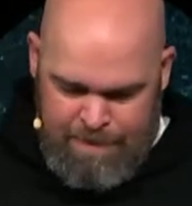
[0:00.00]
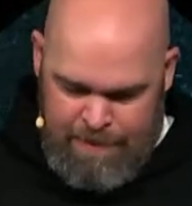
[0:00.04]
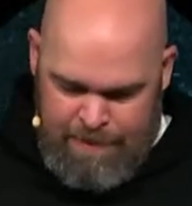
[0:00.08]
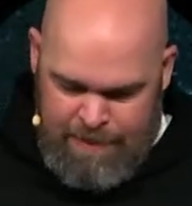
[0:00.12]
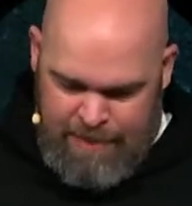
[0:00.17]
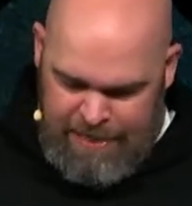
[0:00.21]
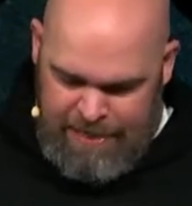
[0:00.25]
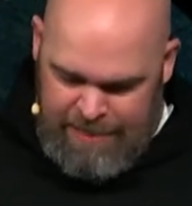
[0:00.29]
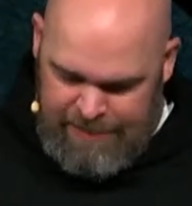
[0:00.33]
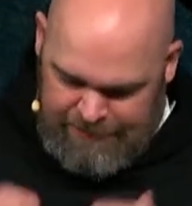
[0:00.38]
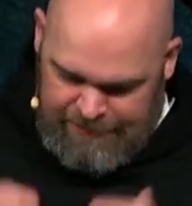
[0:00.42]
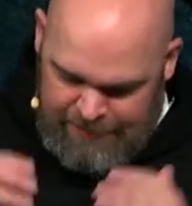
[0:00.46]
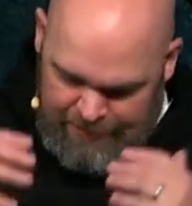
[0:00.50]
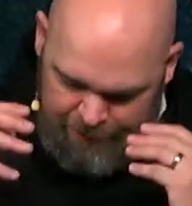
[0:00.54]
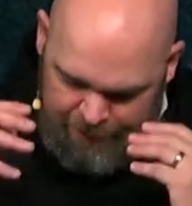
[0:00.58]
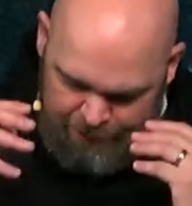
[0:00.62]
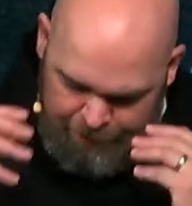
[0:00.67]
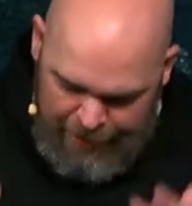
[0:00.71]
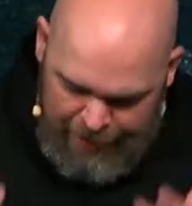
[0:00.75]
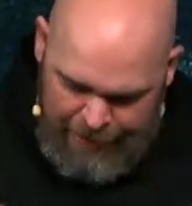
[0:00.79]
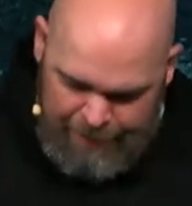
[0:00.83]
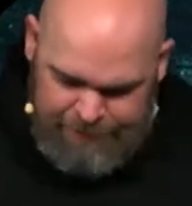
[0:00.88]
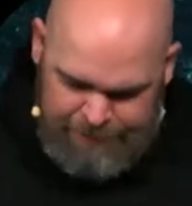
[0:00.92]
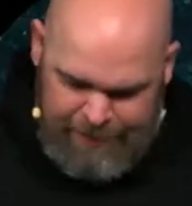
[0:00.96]
He's
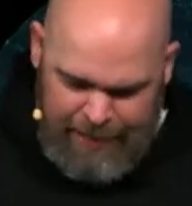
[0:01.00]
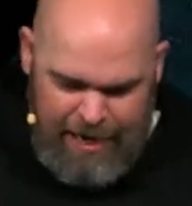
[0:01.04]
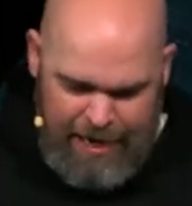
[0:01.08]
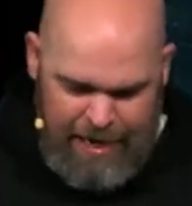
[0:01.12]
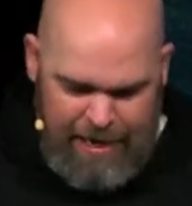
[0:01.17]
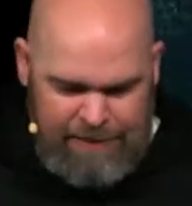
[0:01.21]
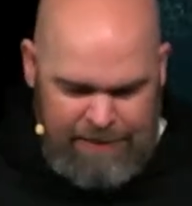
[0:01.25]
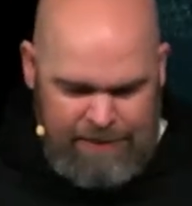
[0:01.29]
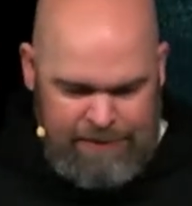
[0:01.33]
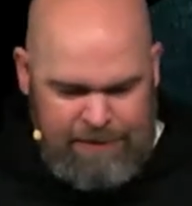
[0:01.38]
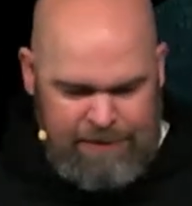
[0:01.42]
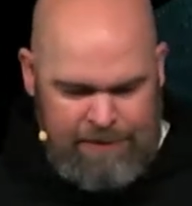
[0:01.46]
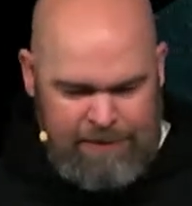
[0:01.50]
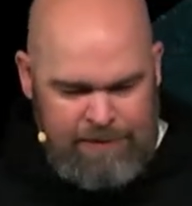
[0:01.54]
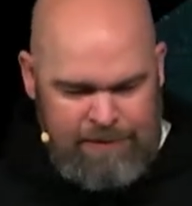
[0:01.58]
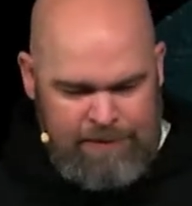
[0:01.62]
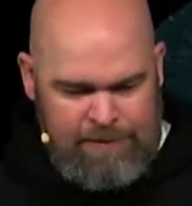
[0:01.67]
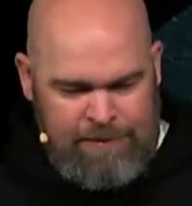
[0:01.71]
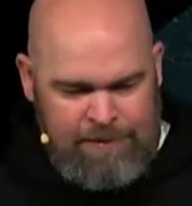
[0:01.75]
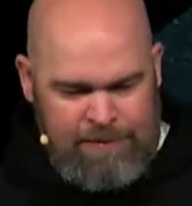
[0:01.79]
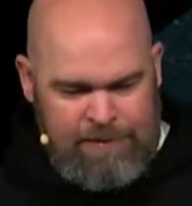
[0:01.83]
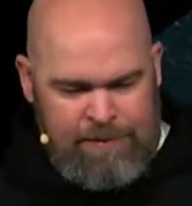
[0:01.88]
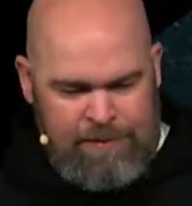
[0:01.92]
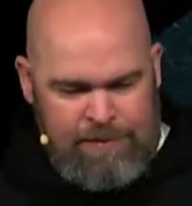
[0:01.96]
baptized
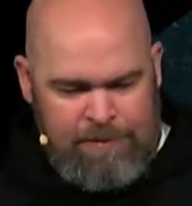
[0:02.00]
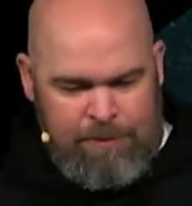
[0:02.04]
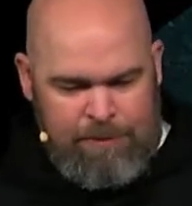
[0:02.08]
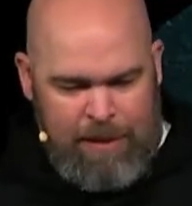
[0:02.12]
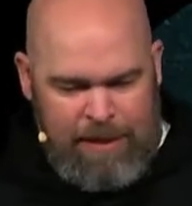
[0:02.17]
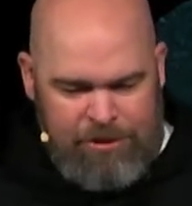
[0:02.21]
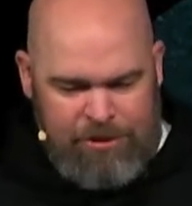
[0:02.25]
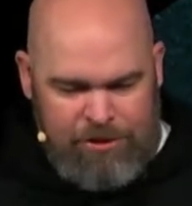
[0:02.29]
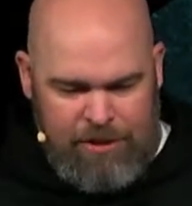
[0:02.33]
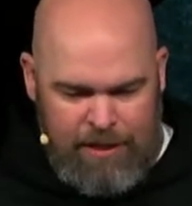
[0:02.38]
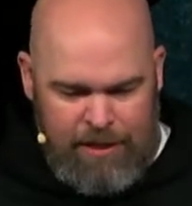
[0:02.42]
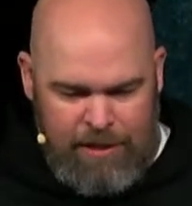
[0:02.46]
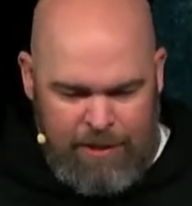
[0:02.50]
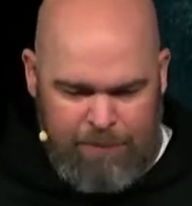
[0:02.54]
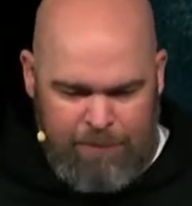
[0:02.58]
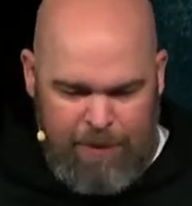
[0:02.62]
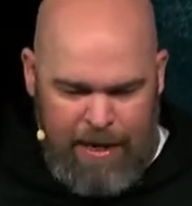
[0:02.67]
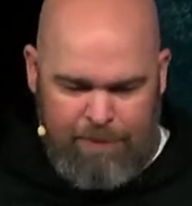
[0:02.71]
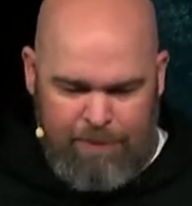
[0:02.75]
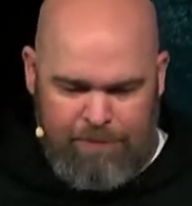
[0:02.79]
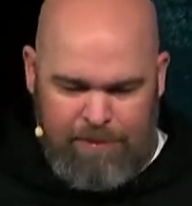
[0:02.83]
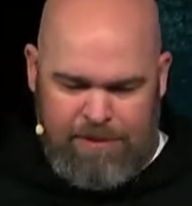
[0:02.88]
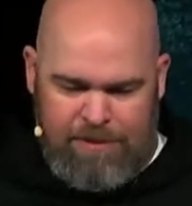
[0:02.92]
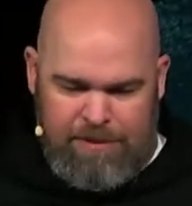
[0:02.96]
by John the
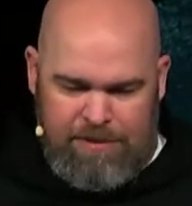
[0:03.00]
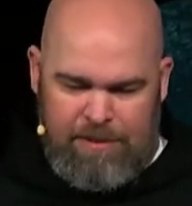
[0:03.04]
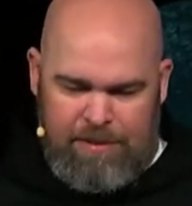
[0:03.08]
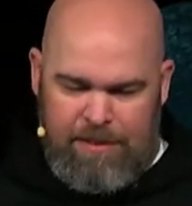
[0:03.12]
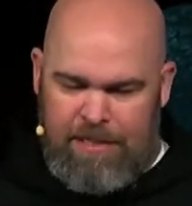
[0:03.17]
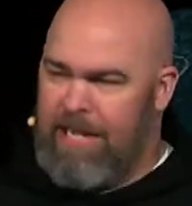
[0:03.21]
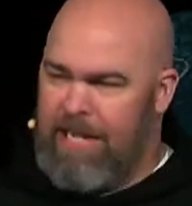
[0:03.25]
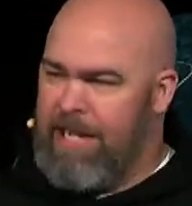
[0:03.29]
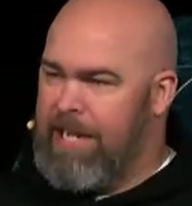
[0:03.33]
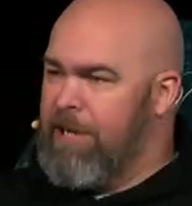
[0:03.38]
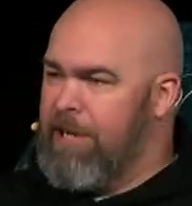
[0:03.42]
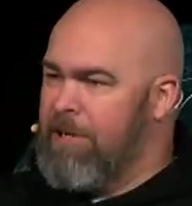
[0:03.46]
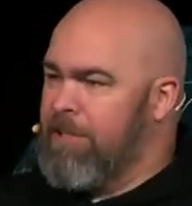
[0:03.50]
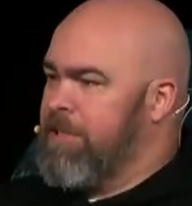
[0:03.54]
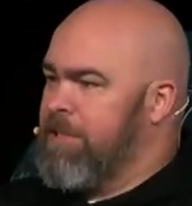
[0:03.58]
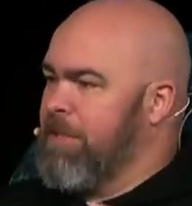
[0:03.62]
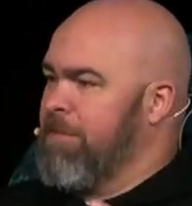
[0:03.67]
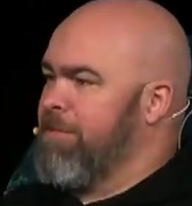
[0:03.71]
Baptist. He hears a